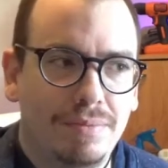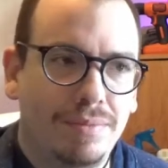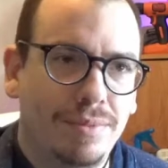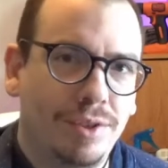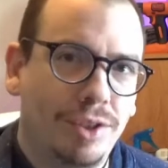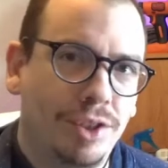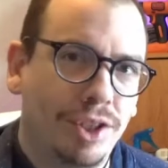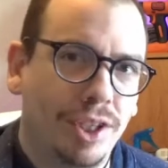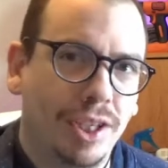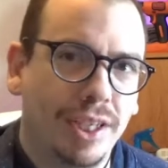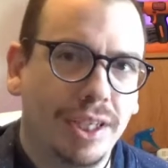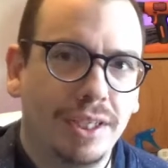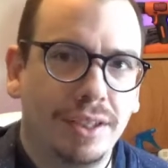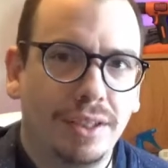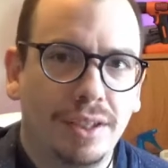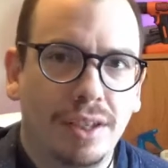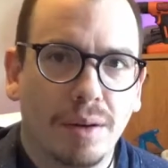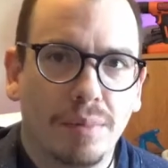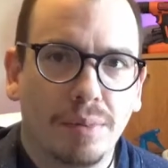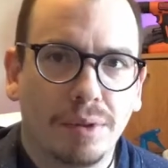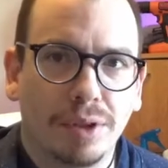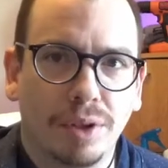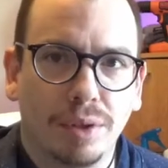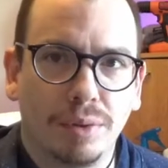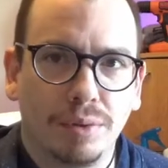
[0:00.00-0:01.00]

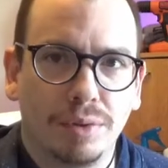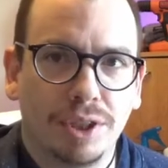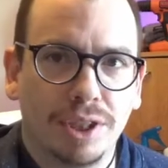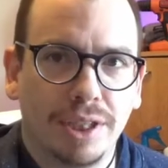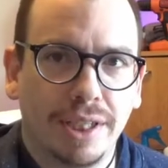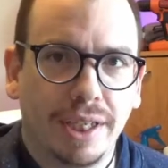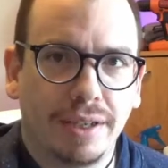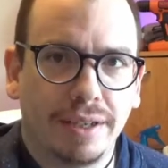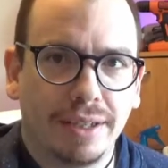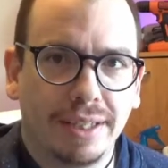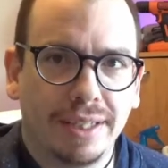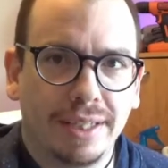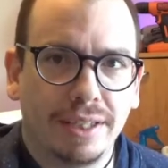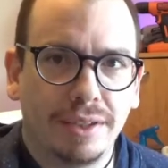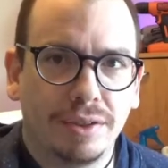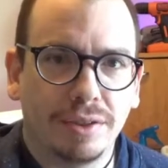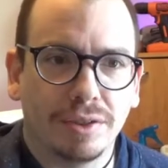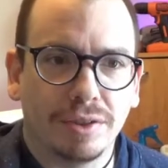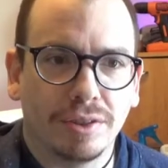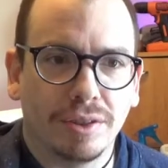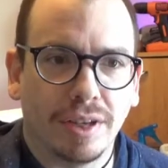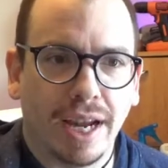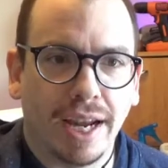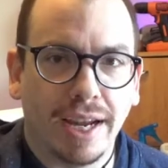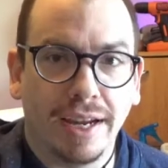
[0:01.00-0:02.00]

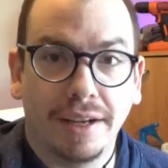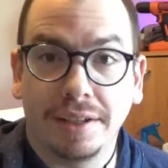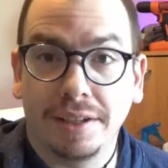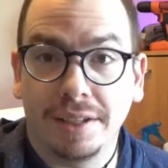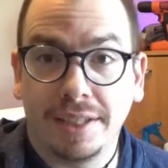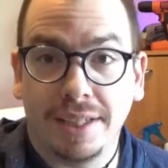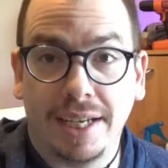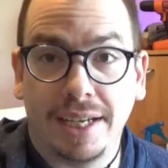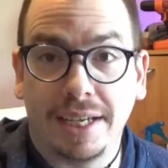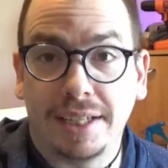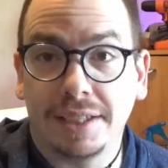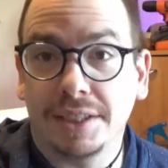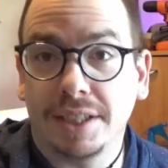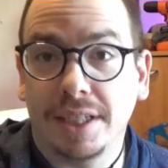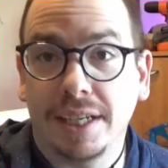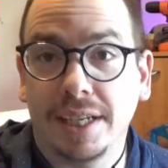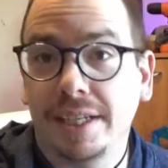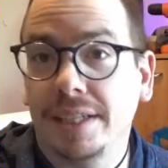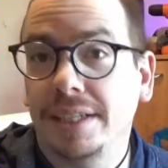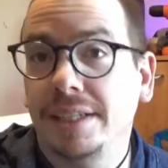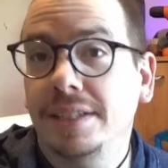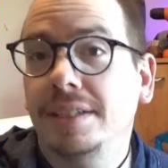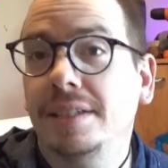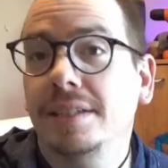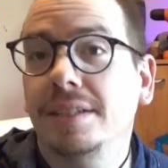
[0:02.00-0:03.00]
or
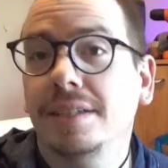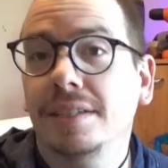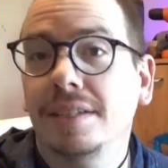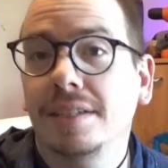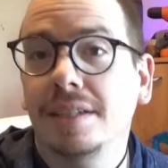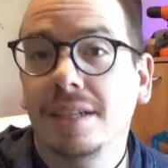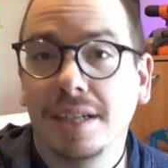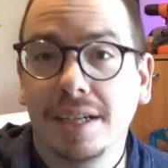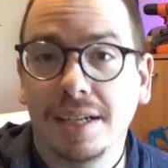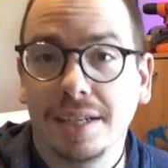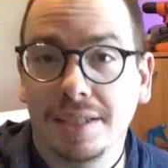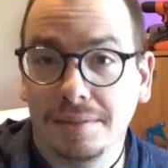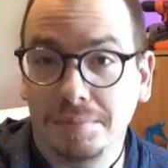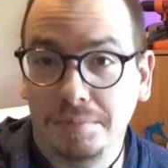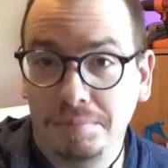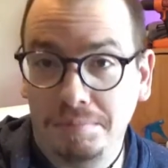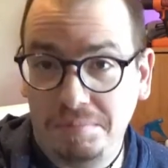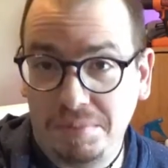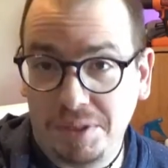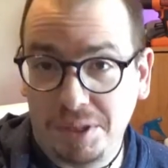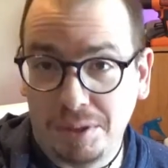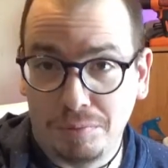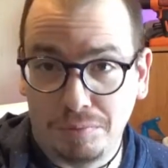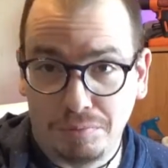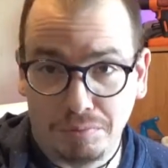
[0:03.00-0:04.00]
ALEXA,
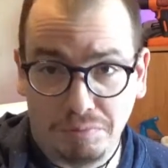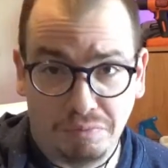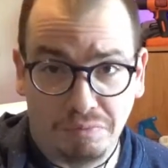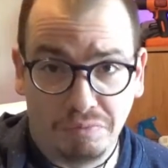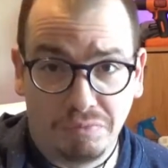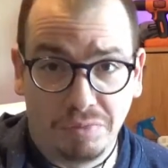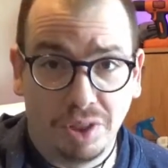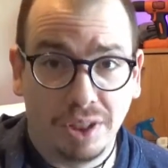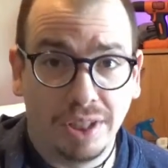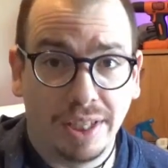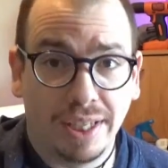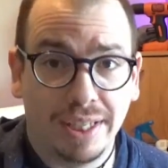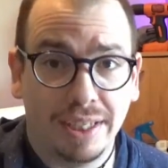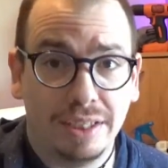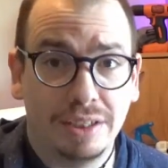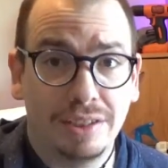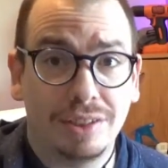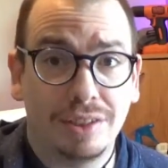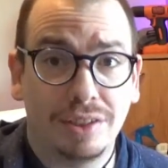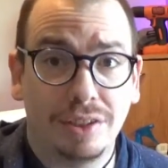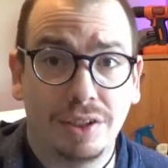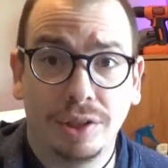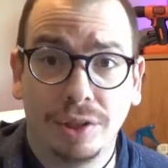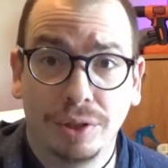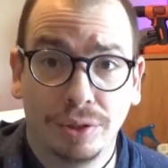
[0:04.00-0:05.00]
can relate
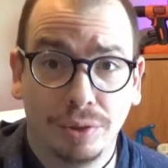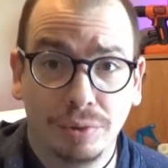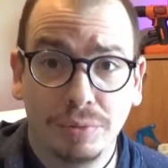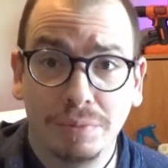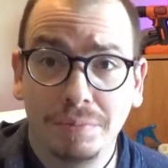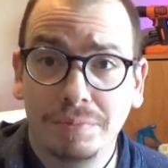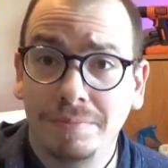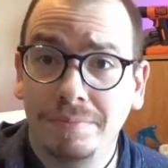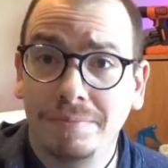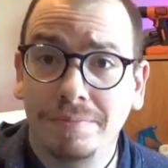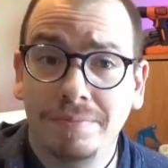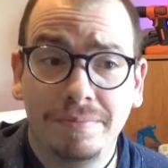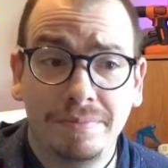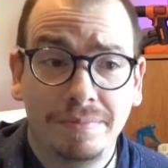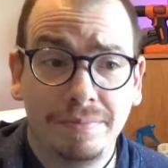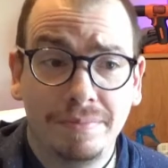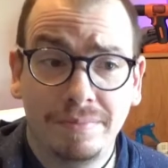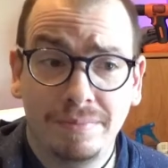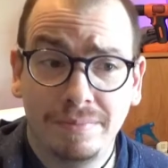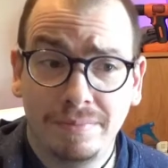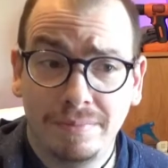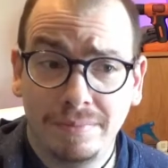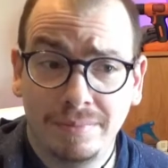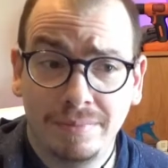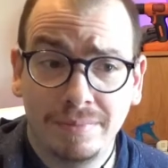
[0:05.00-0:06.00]
to.
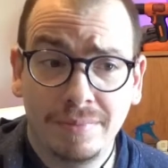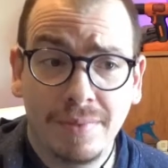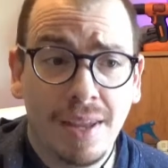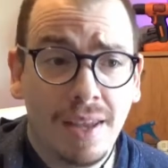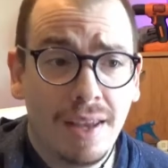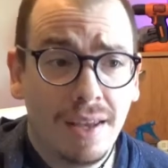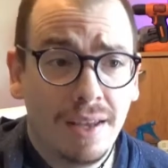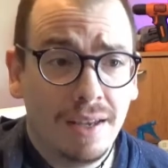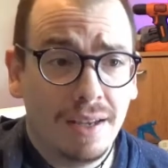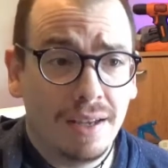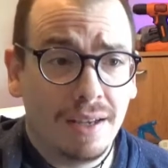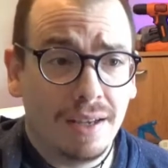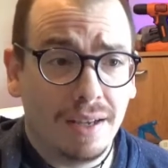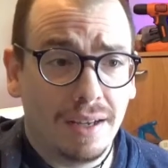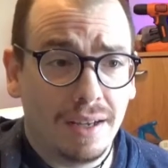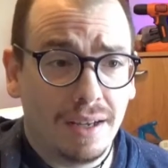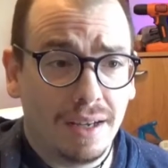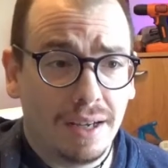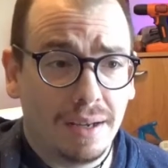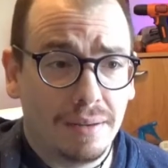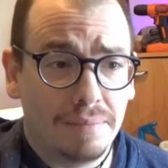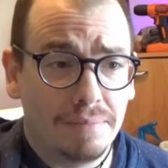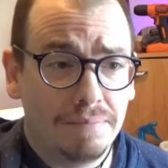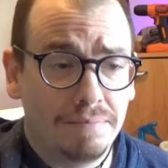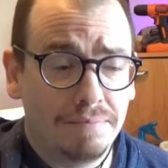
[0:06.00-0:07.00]

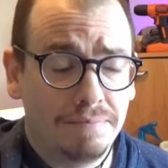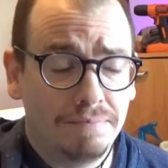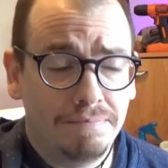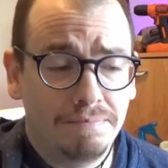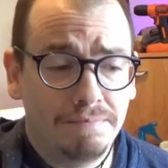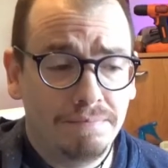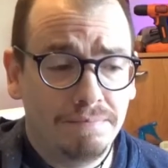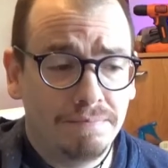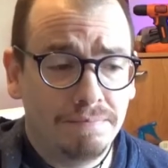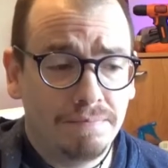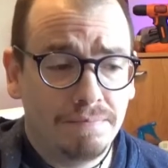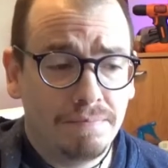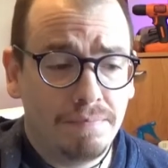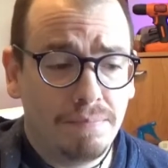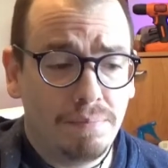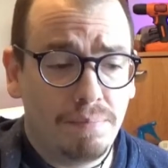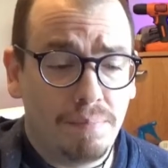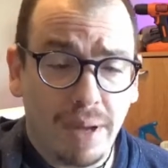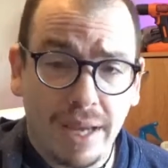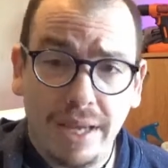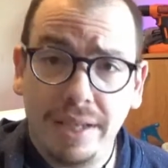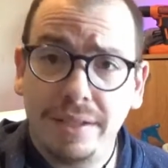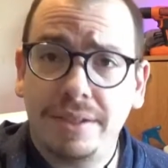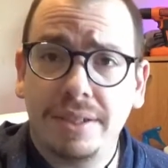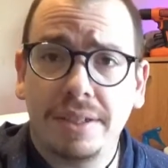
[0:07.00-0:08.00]
Um,
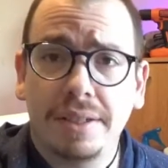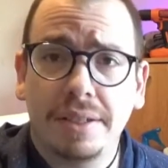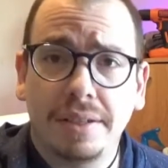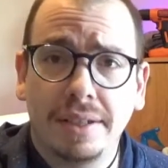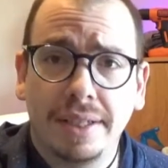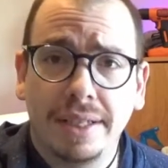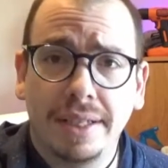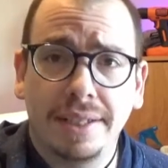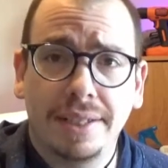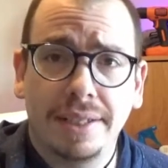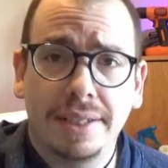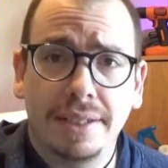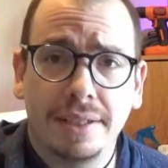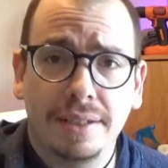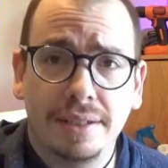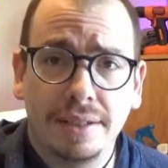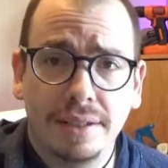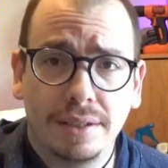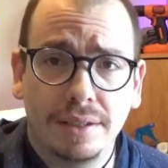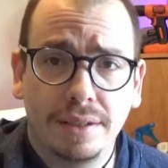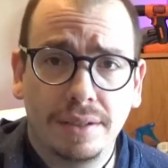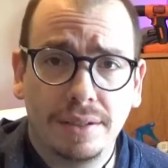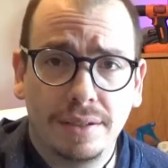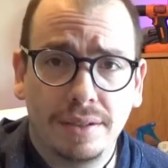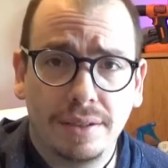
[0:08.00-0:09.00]
Basically,
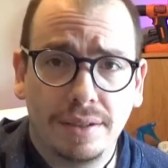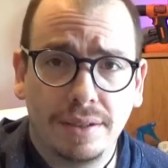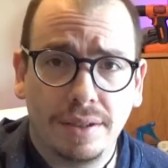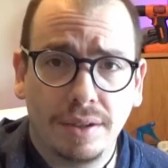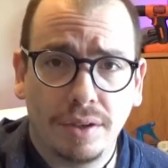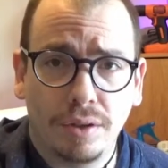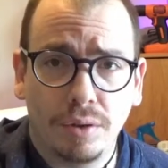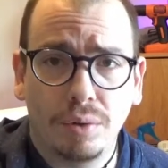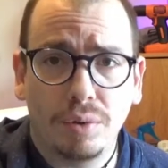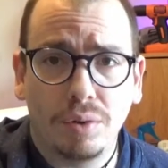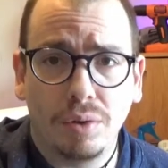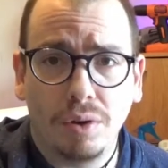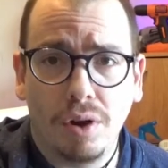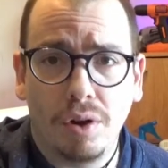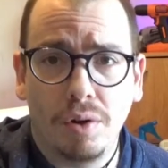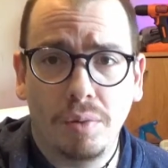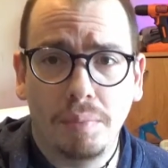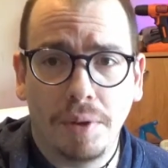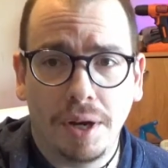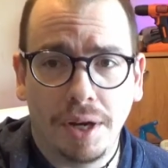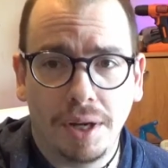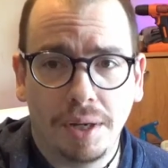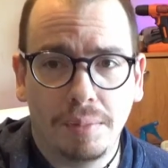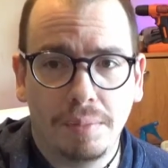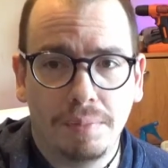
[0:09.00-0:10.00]
the Google Home
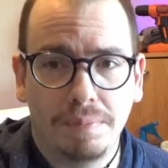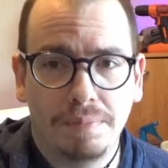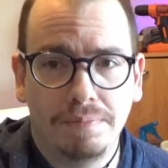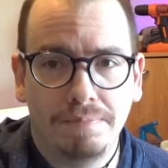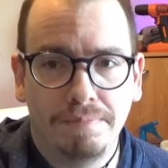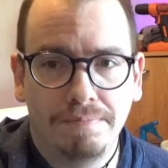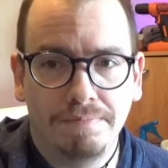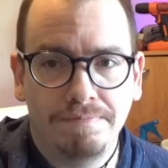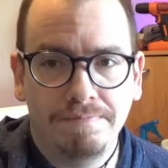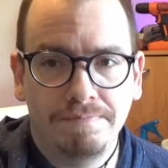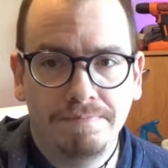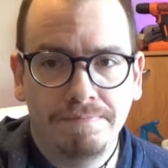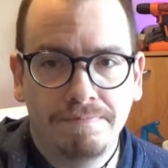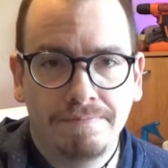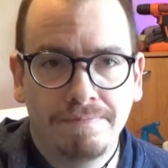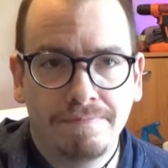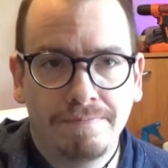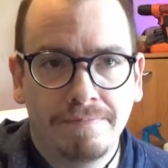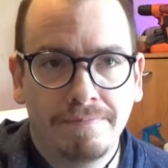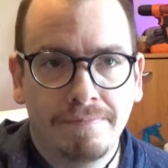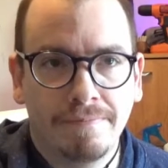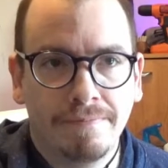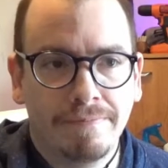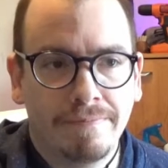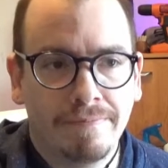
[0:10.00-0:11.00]
Hub
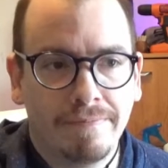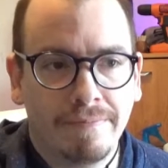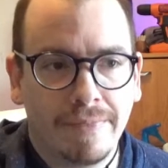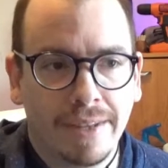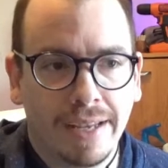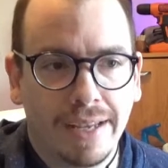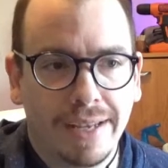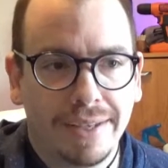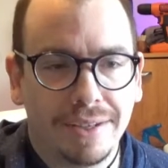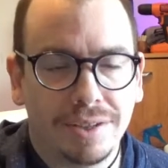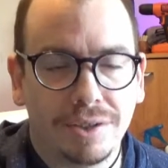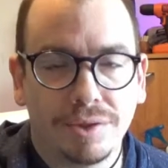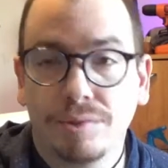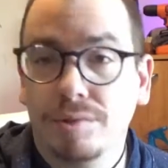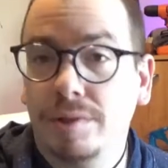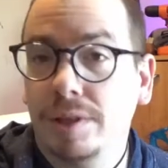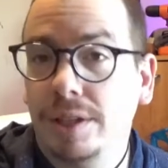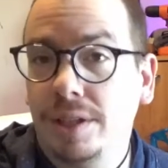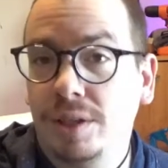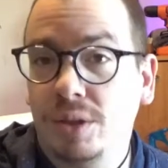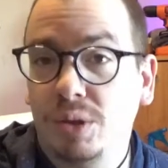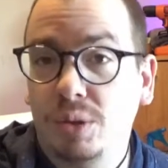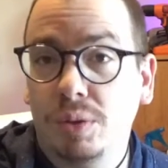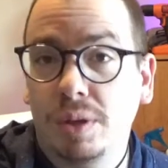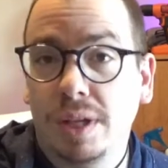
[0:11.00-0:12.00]
is a
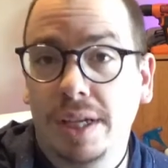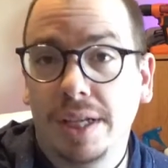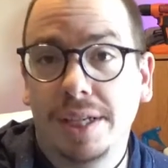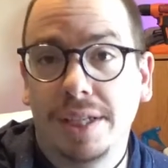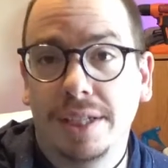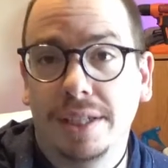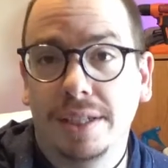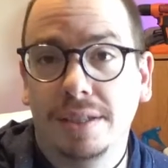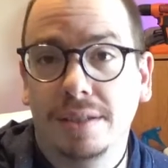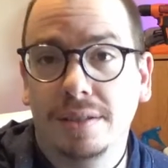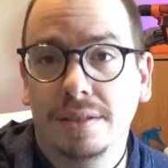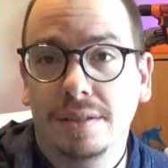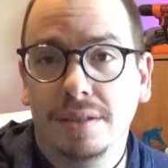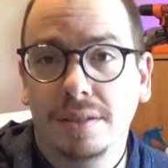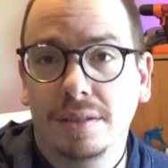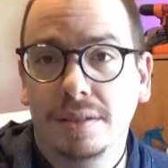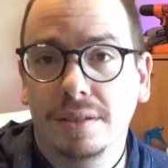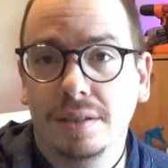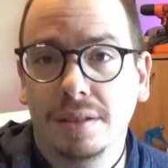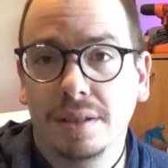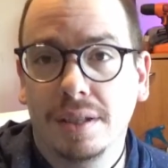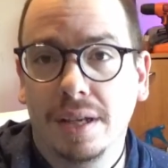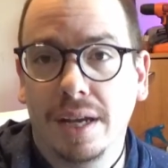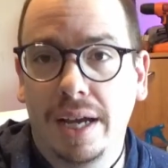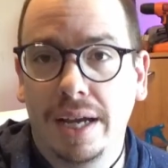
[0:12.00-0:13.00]
really cool idea,
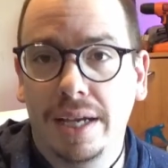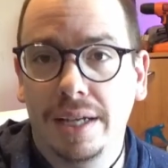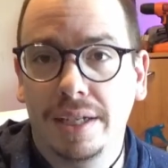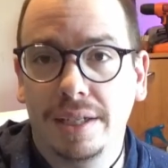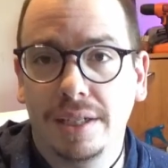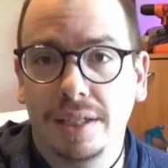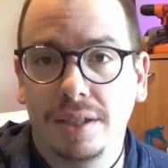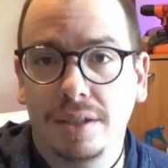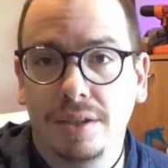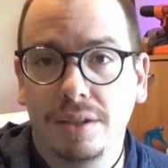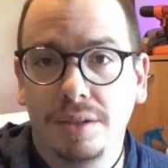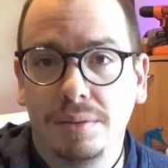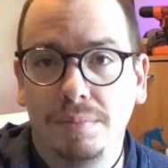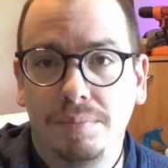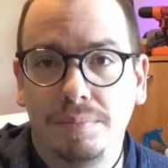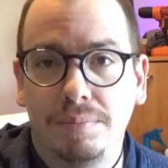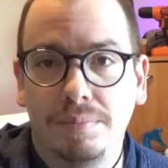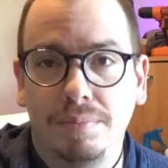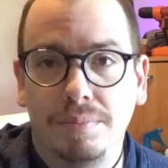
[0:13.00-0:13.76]
and it could...